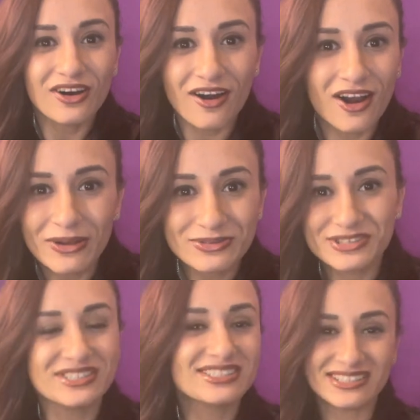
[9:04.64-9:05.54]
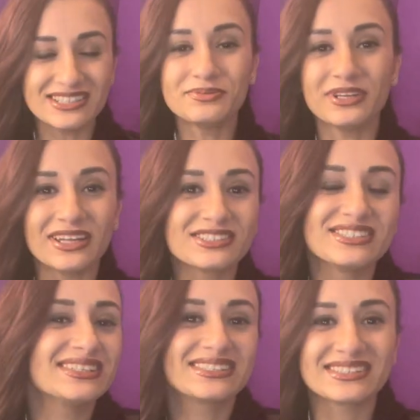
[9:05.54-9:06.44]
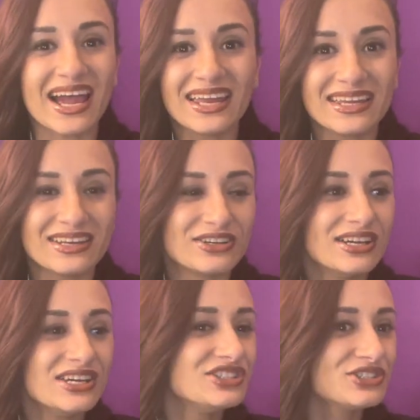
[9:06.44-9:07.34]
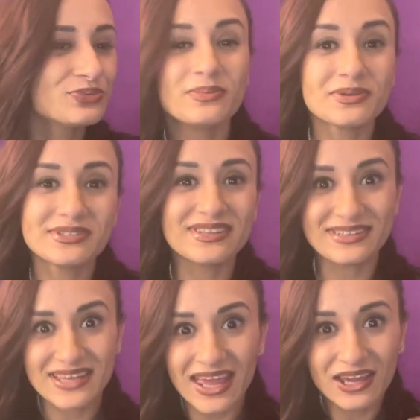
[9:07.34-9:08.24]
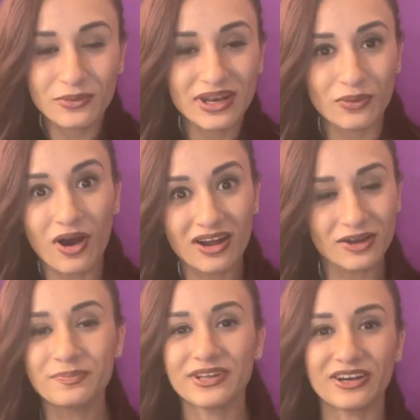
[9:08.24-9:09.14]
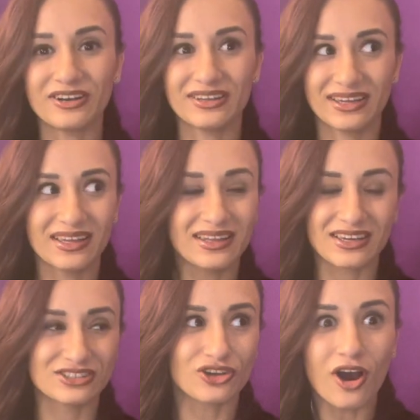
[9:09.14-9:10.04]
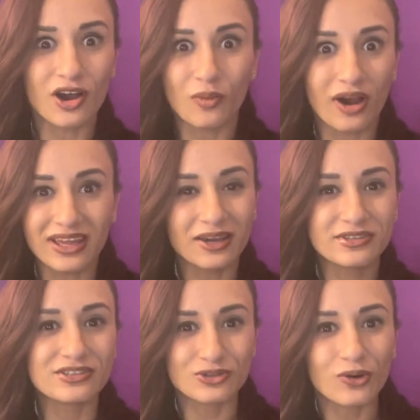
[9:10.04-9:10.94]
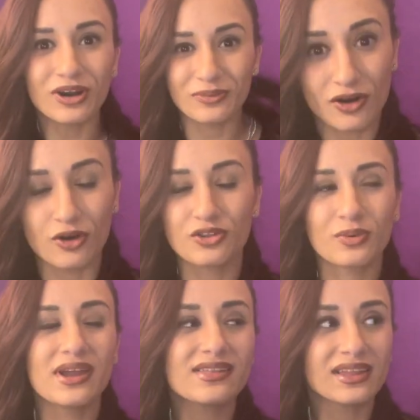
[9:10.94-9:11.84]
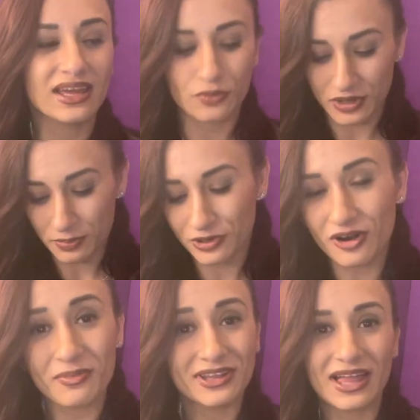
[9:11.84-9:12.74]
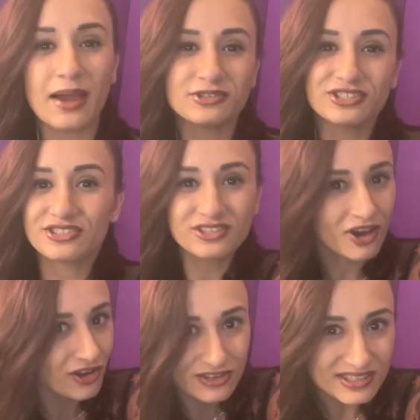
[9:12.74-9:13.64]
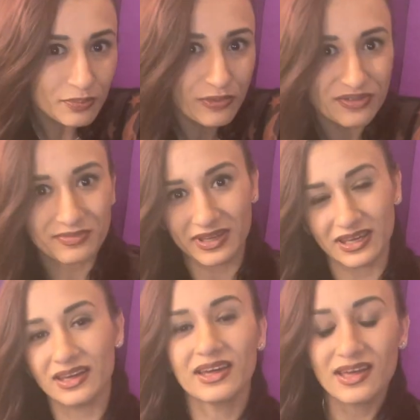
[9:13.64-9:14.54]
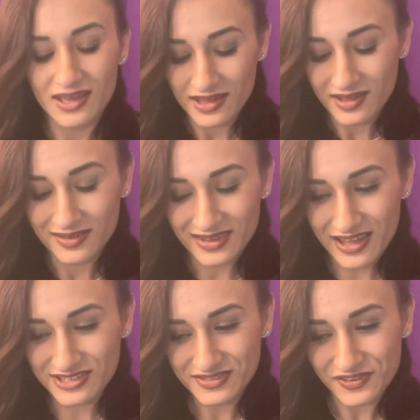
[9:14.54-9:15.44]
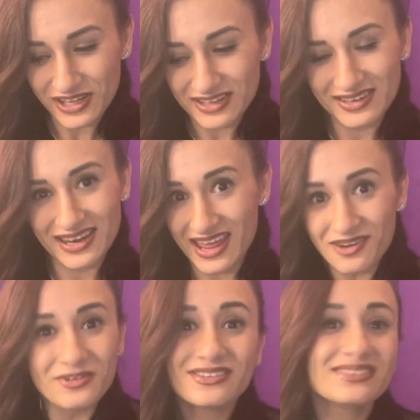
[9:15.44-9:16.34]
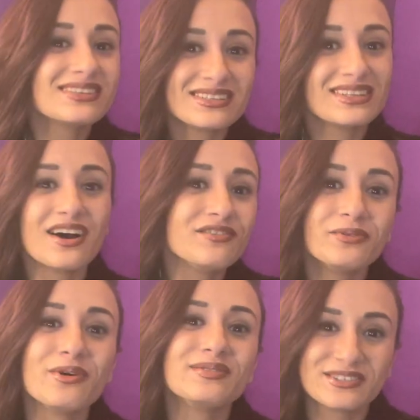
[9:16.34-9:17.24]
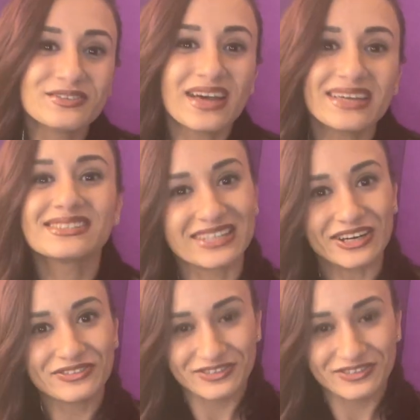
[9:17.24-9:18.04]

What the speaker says: arms when she sees me like she's excited, or she swims up to the tank when I walk up there like a dog walking up to the door, or the way that when I put her on my lap, she just cuddles up with me. I just feel like an animal that doesn't love you won't do that stuff,